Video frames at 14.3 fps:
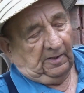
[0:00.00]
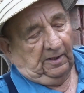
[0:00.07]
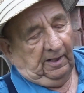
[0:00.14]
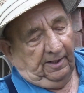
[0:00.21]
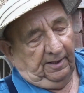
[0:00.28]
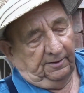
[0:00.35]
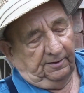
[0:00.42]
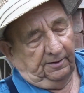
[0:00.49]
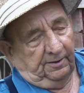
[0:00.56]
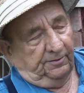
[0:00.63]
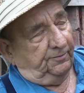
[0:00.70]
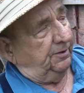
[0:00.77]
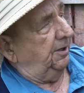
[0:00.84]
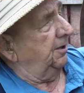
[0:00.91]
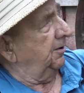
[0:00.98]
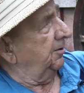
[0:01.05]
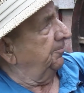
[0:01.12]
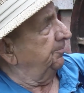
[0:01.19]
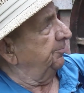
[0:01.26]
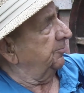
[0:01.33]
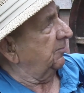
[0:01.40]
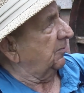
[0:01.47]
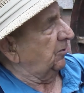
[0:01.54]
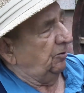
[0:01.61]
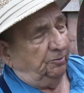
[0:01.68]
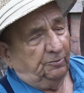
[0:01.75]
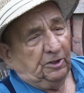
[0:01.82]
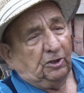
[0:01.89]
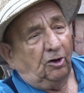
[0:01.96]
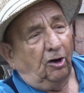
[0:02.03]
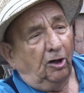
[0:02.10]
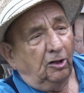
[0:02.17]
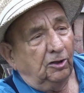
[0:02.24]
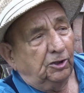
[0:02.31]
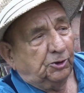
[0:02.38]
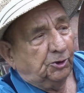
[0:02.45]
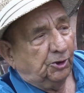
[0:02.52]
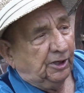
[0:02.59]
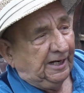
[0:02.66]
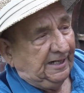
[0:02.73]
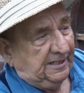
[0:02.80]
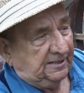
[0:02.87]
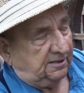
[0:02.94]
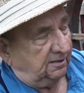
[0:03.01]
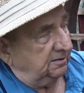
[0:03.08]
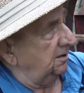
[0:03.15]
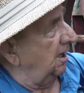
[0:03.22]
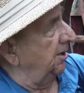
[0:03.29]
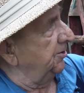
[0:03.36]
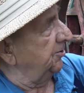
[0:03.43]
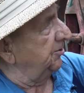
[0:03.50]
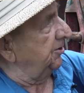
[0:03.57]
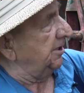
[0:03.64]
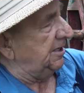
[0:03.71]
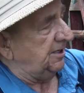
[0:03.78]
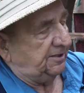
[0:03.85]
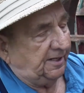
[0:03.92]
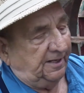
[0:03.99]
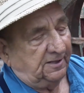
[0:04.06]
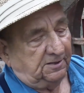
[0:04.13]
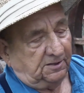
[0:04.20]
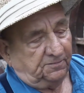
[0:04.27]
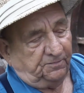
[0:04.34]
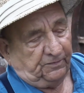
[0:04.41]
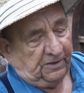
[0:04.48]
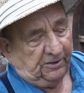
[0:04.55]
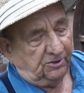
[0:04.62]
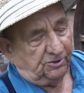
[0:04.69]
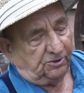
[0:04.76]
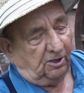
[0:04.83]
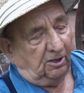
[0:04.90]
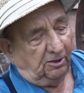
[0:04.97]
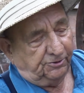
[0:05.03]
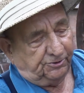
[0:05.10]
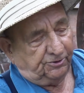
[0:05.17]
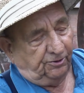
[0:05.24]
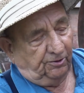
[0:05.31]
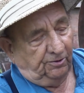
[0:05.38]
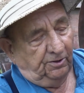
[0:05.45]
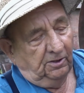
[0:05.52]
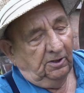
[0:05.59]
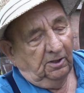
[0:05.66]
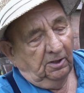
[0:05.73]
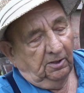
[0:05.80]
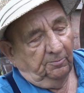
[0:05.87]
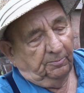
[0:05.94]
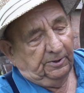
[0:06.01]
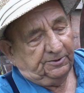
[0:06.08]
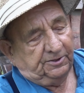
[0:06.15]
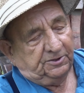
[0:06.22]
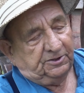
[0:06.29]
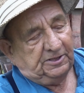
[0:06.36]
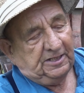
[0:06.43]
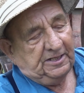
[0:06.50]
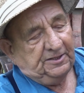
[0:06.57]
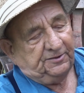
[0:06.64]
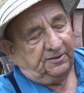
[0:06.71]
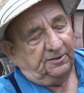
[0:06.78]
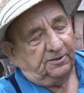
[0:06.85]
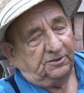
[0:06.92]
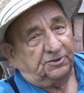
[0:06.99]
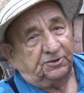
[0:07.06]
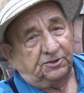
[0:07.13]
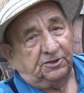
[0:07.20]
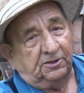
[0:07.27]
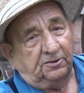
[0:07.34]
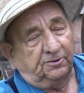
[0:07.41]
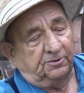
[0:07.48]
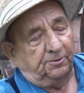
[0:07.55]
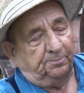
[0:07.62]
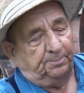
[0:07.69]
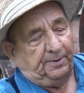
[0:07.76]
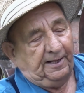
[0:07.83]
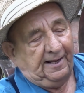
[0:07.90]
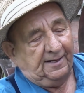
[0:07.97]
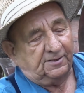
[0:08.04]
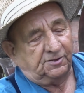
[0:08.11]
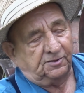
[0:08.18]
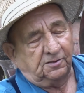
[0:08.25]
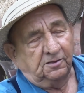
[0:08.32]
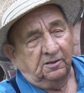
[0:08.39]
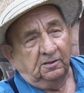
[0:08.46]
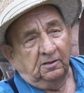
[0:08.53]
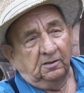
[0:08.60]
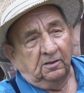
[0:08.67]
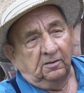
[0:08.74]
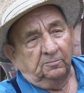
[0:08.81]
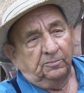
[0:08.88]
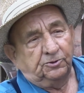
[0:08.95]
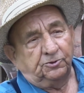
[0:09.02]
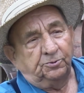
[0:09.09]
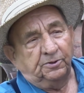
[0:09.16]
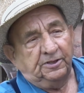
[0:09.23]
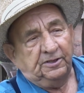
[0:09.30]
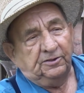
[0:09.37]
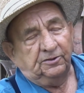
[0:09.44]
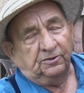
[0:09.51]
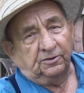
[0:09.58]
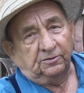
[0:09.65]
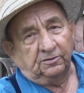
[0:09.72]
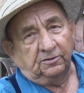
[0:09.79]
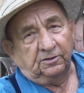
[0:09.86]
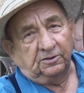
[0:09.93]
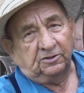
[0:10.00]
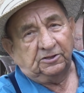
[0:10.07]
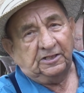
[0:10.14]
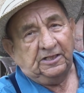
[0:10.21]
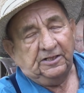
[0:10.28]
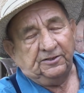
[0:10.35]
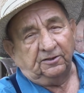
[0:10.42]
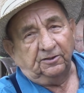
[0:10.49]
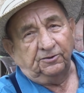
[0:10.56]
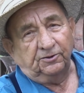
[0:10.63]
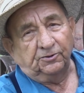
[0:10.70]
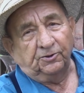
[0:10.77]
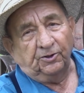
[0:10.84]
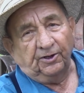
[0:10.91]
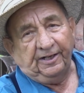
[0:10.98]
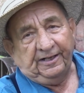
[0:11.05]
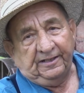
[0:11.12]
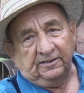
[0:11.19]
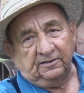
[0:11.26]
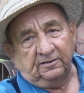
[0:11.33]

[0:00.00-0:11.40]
and the what we call the grate underneath has fingers also, but the teeth on the cylinder pass between the, the teeth on the grate,